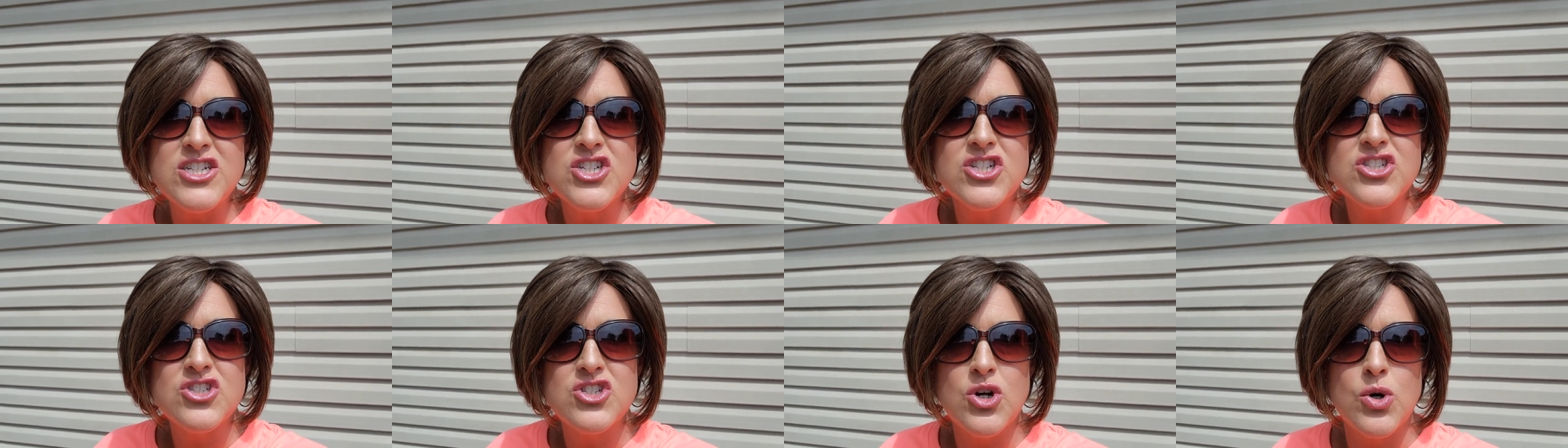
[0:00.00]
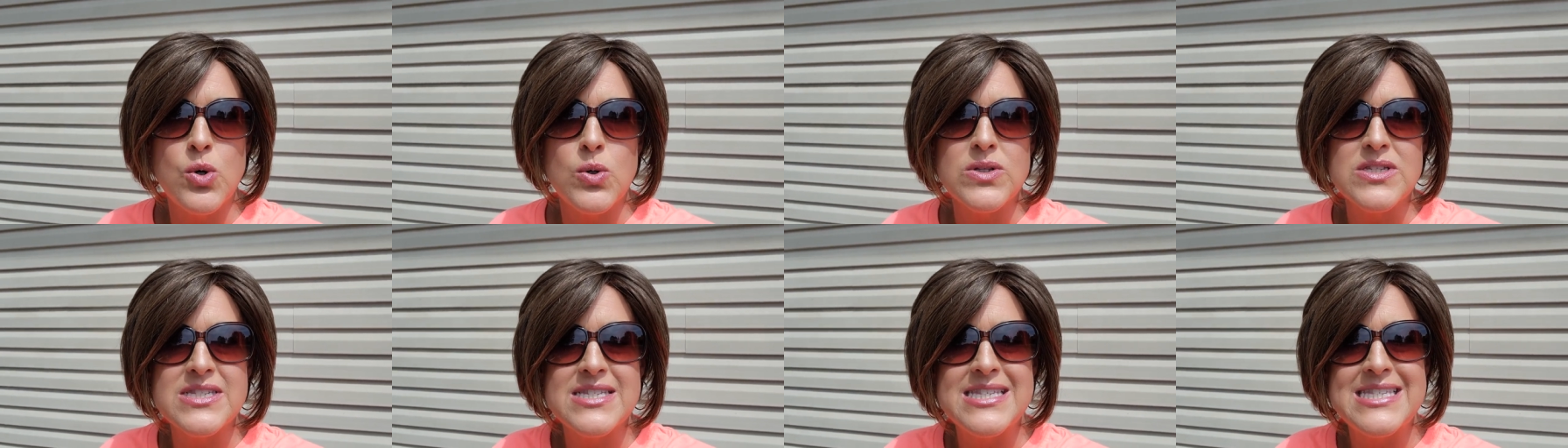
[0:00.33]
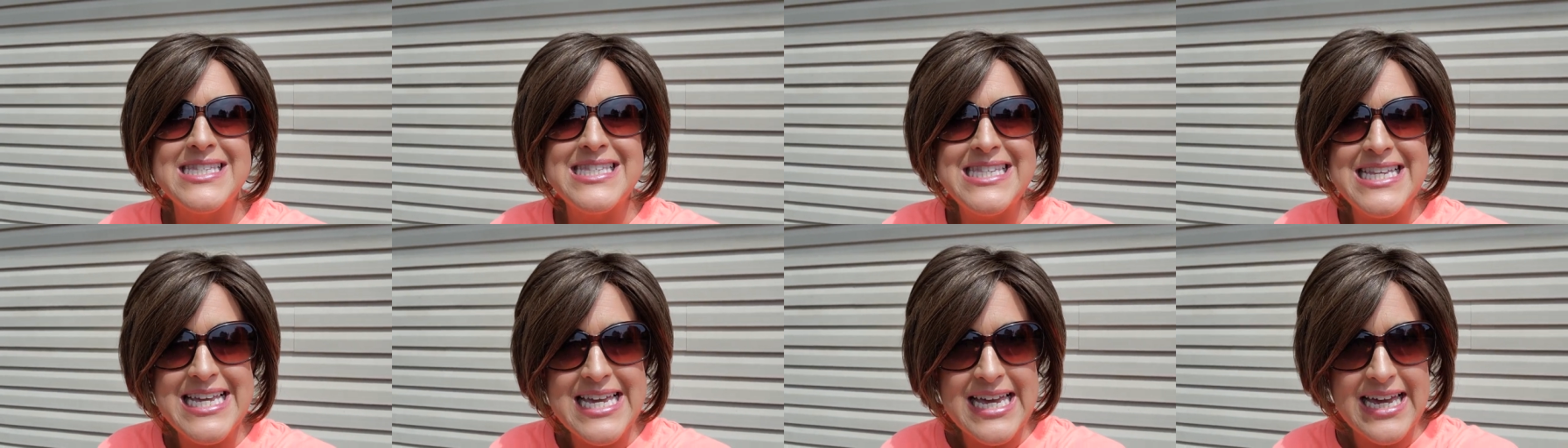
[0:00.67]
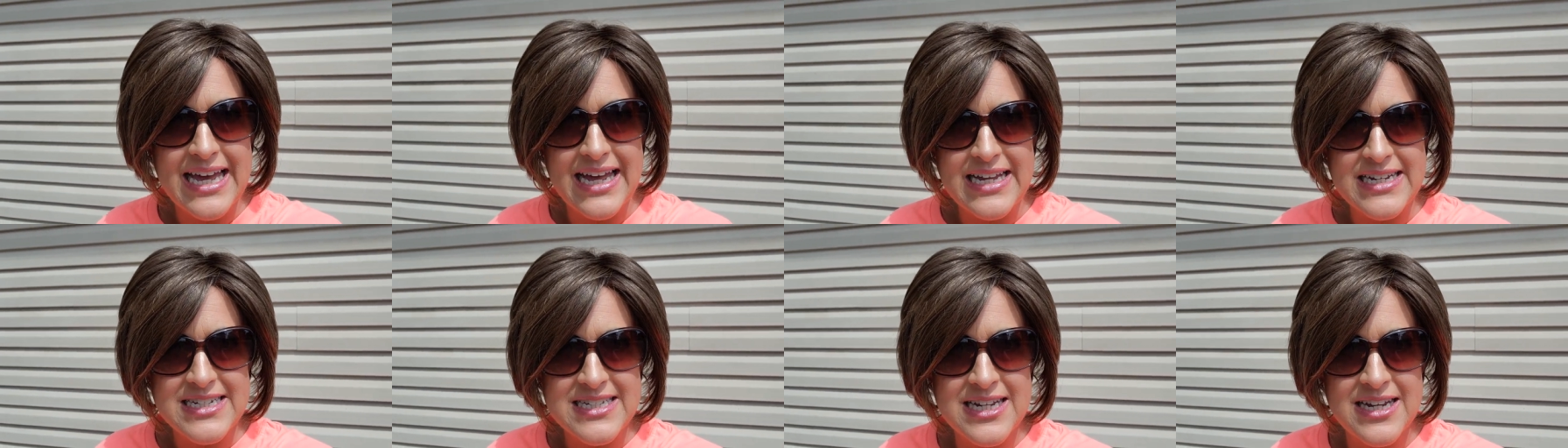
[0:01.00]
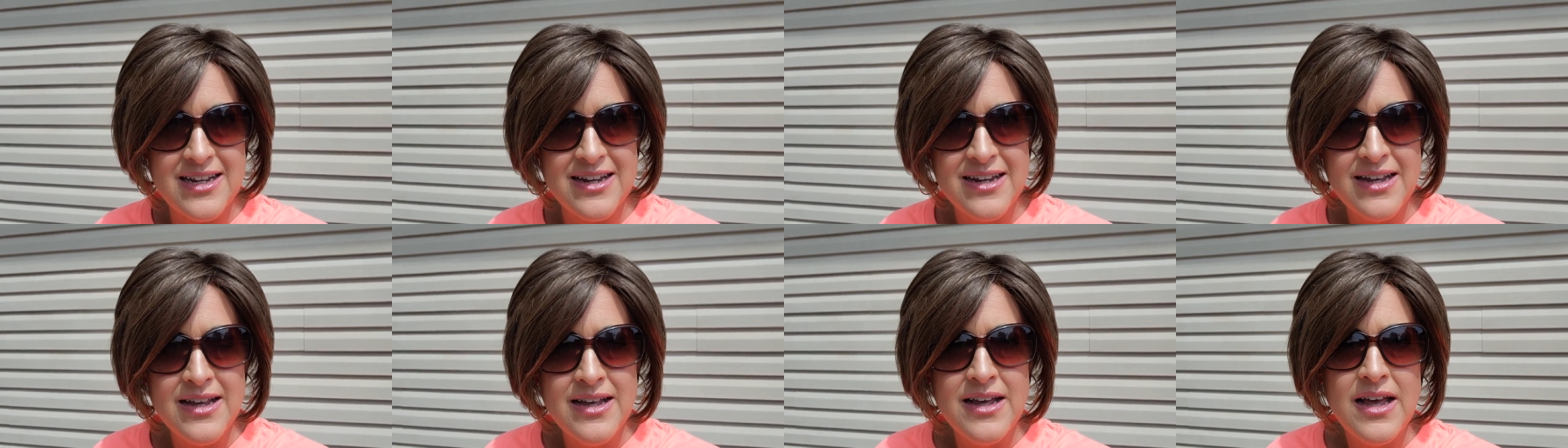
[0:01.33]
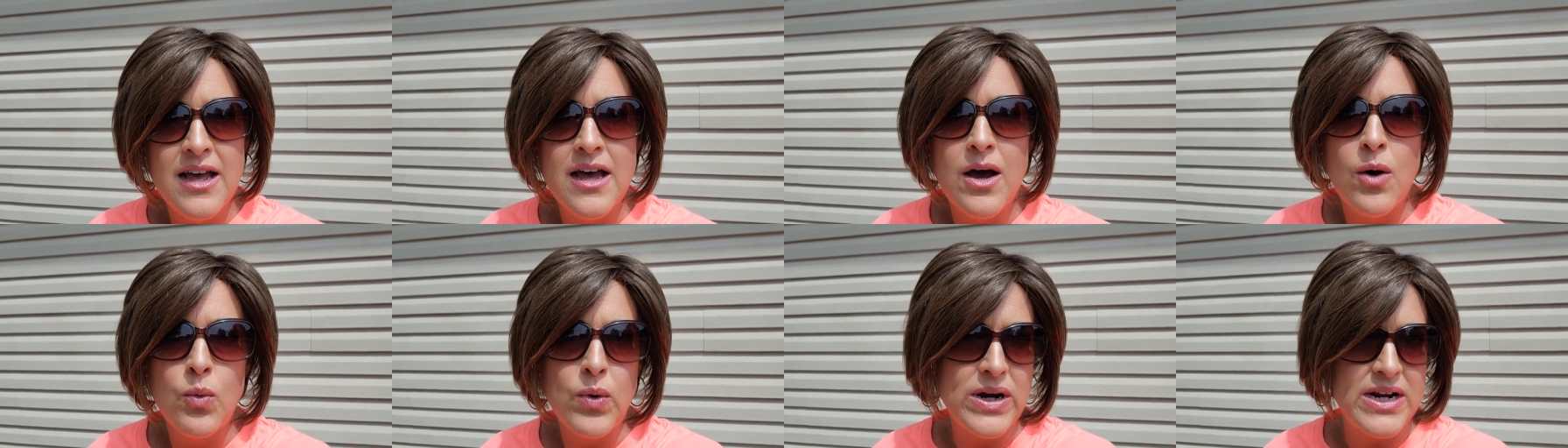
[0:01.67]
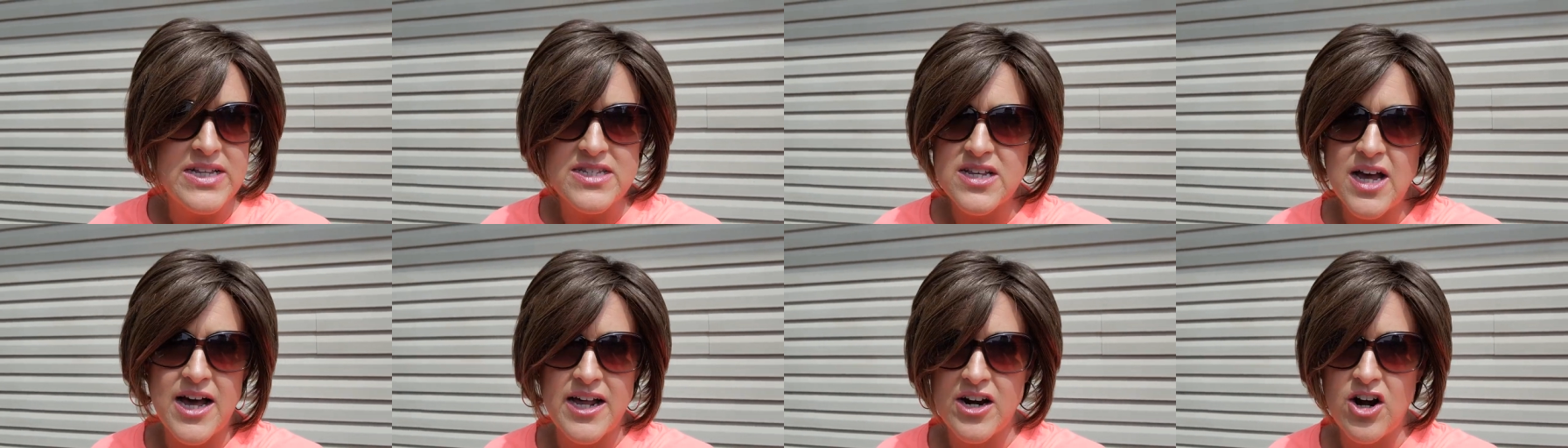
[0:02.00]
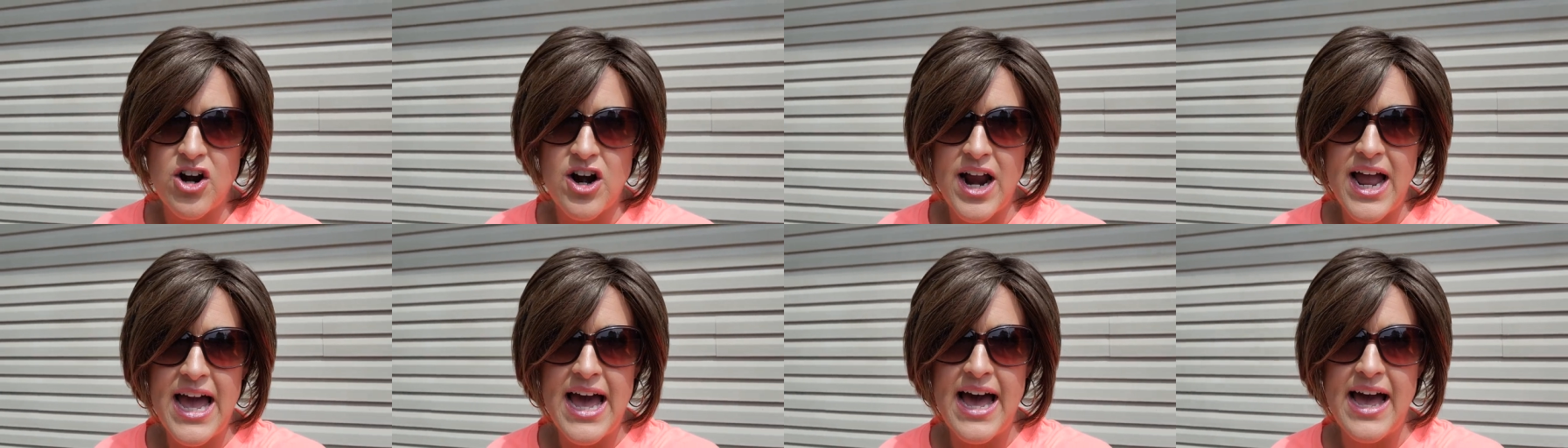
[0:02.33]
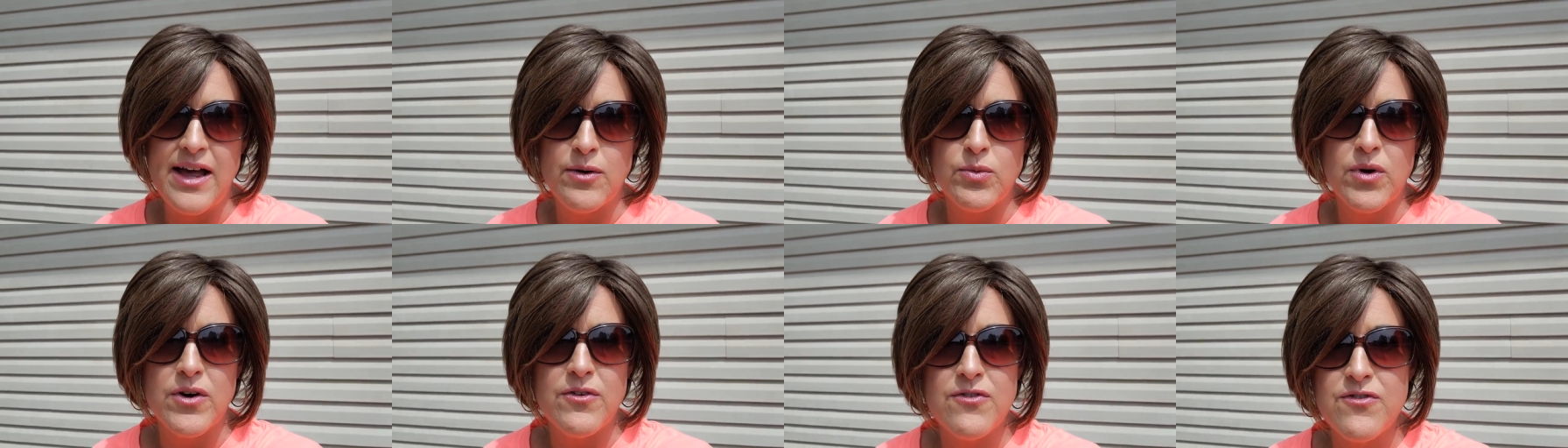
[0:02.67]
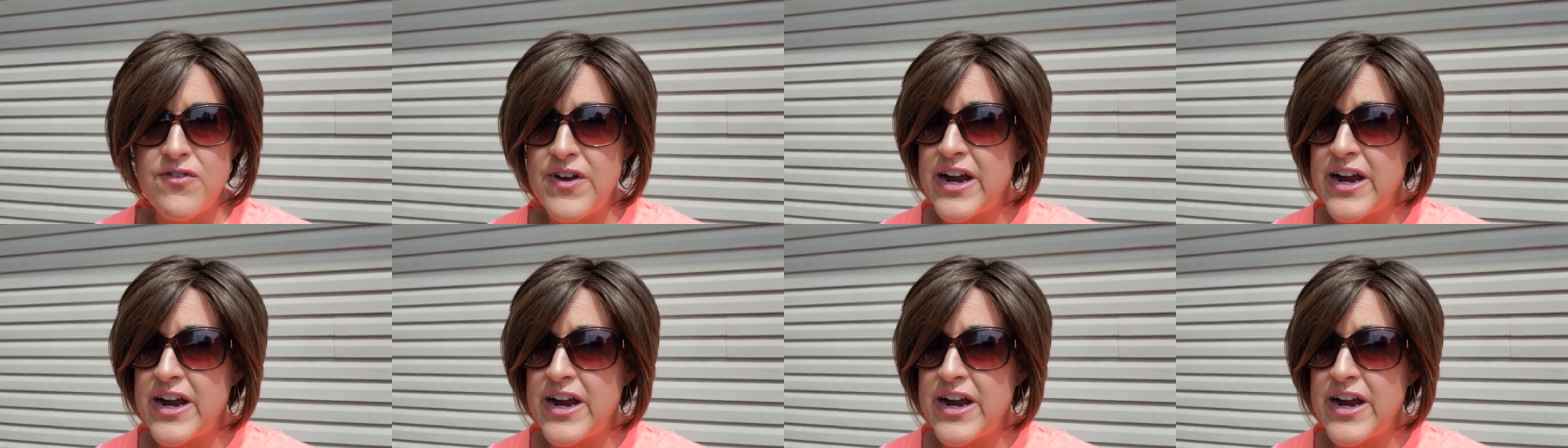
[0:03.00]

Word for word: We just don't see it when it's on our head.